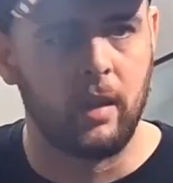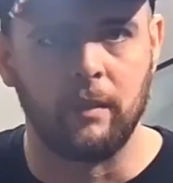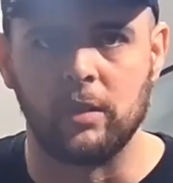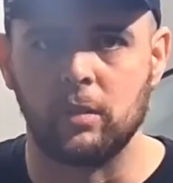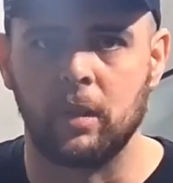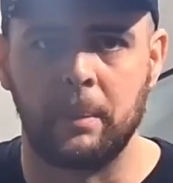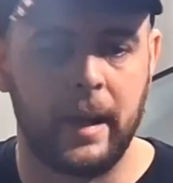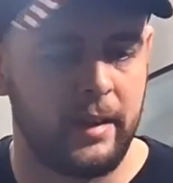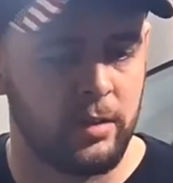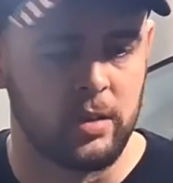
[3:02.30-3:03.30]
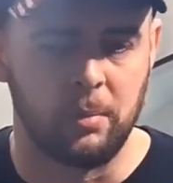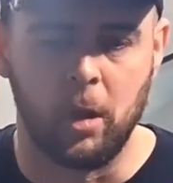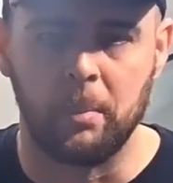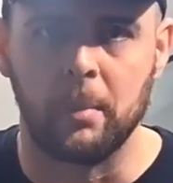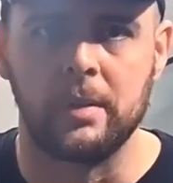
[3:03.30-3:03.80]
If it's really bad, use some
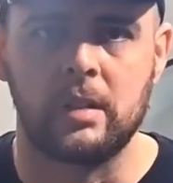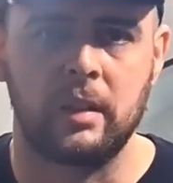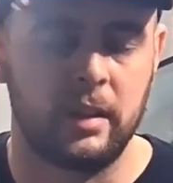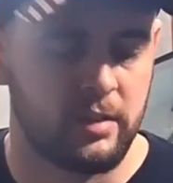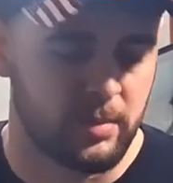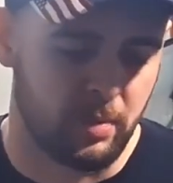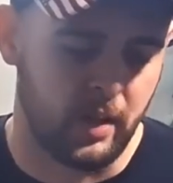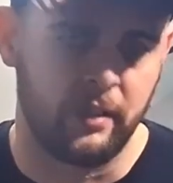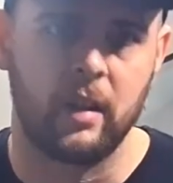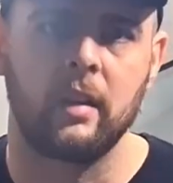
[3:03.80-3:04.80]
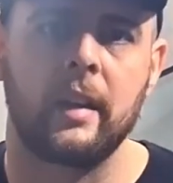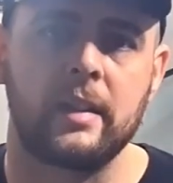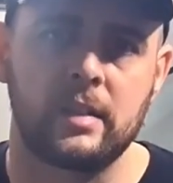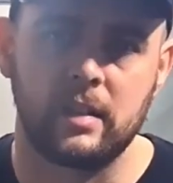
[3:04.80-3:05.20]
all-purpose cleaner, spray in there, let it